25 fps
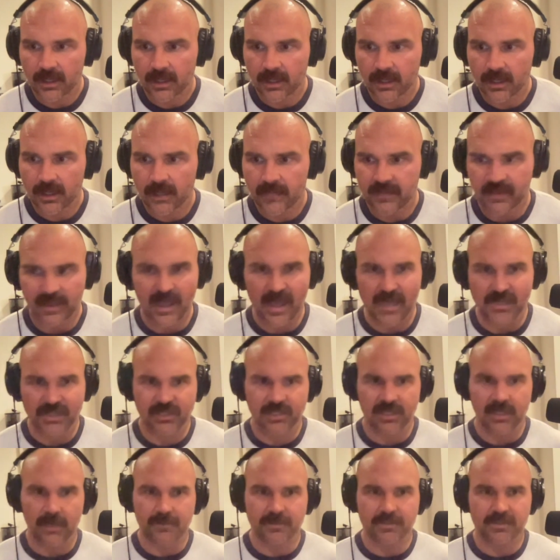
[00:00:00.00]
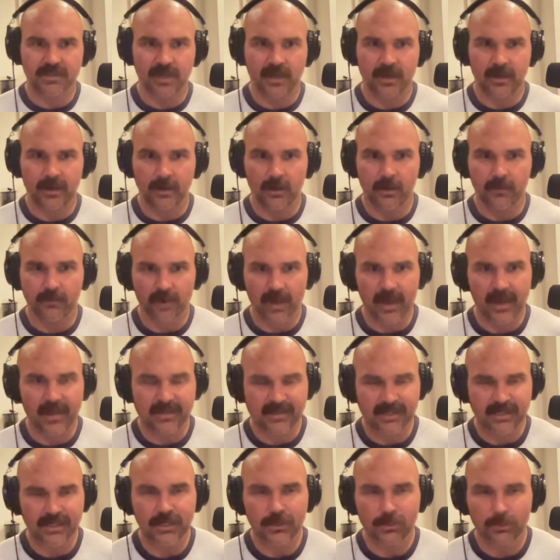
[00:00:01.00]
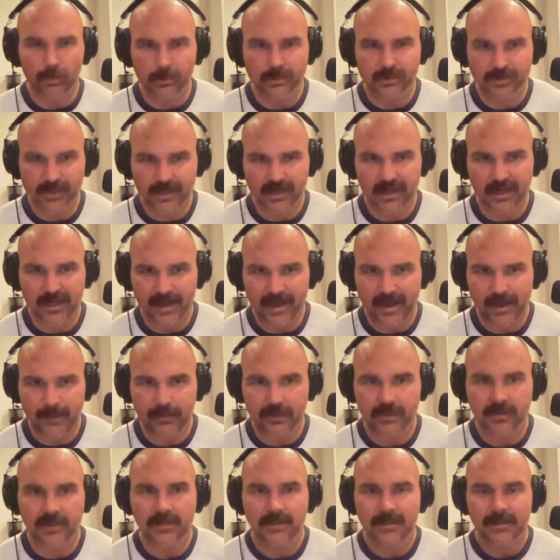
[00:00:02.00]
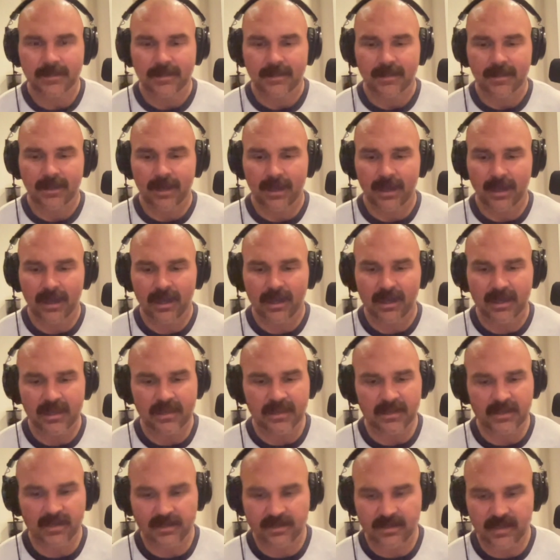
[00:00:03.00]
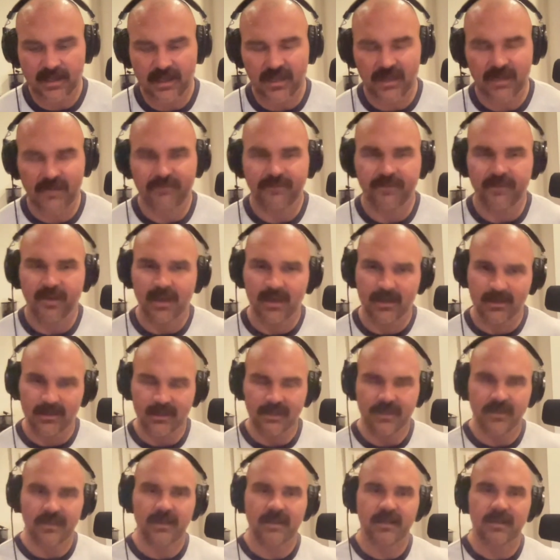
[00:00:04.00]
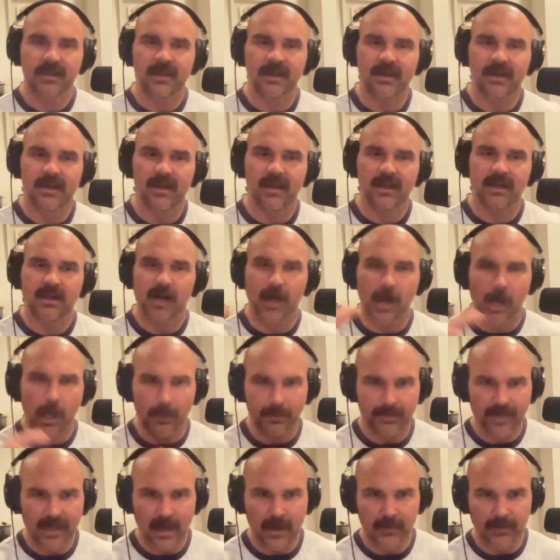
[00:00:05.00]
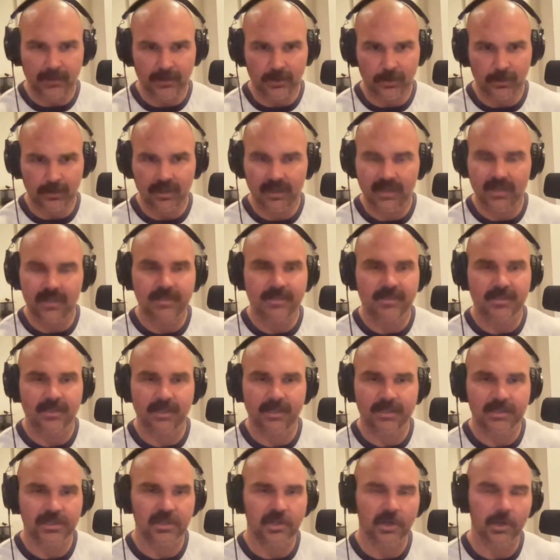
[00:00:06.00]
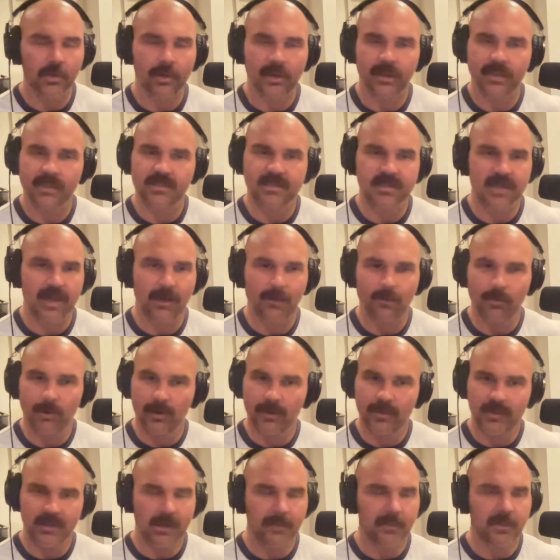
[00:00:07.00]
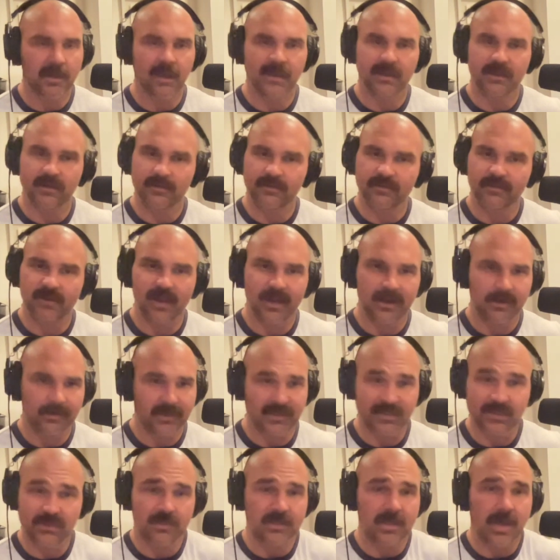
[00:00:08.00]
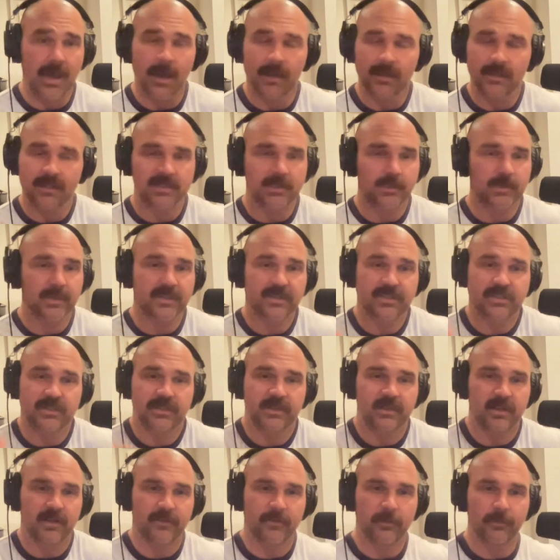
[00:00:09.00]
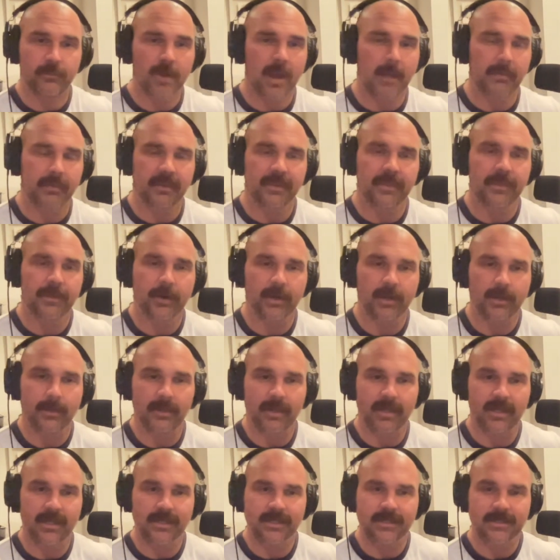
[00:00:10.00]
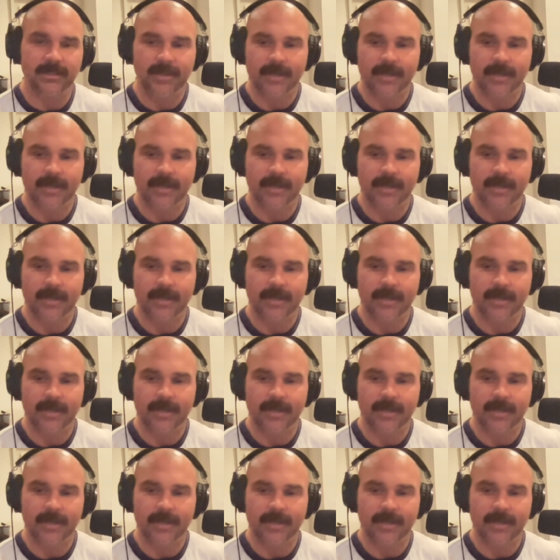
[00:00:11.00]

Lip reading: the guy just kept staring over at us. He knew what was going to happen. And then Dan finally calmed down a little bit. He said, you know what? It's not worth it. I'm not going to fight him. This is honestly, we stood there for probably 30 minutes.